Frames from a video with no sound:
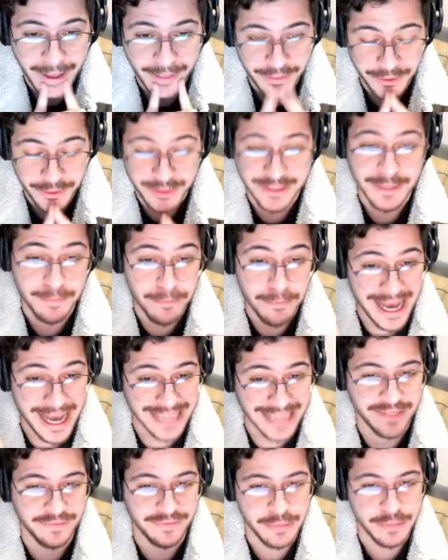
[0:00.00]
there is a
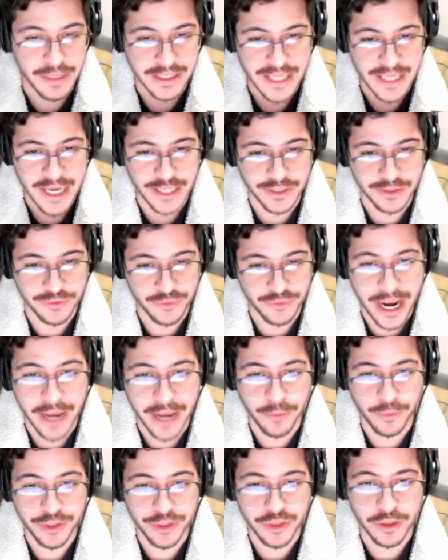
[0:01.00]
massive limitation,
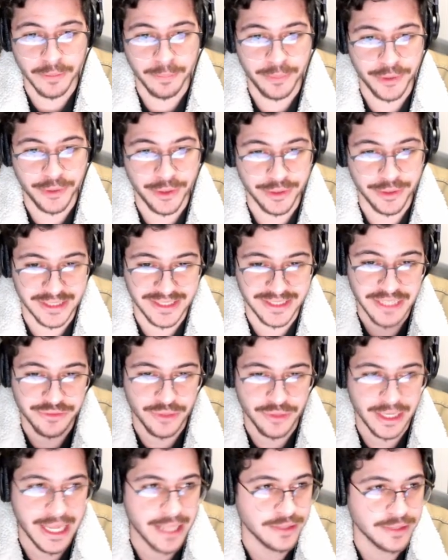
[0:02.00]
right? When you compare the
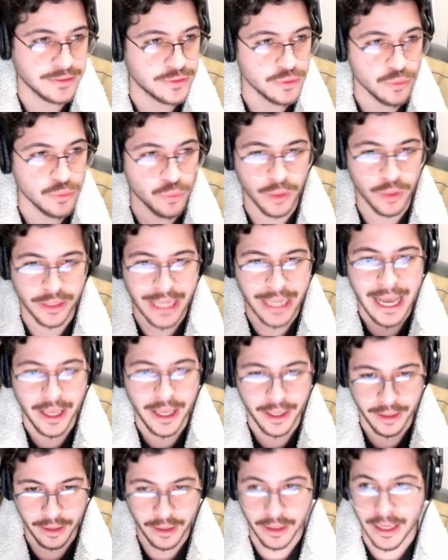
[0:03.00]
Decentraland to what
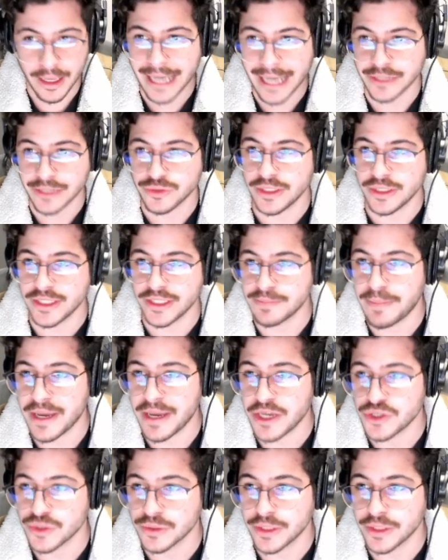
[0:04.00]
actually
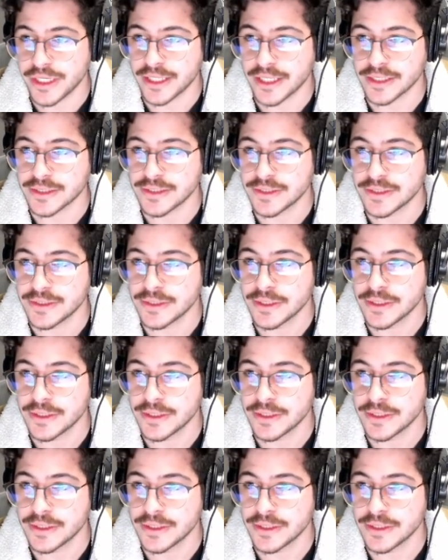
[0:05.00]
spatial is,